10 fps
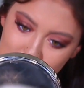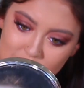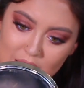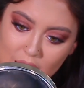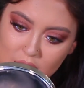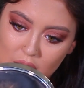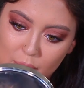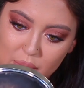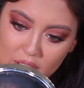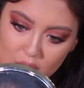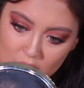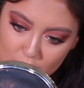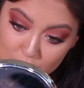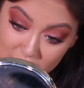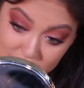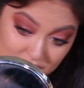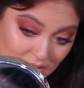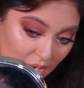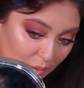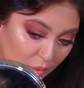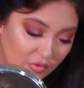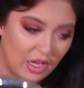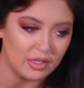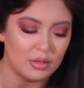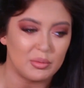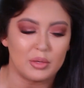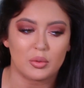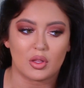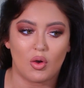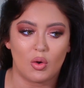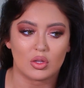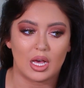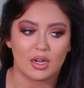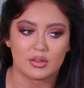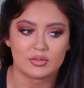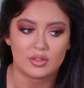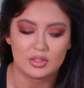it's not clumpy at all, but it's not providing me with a whole lot of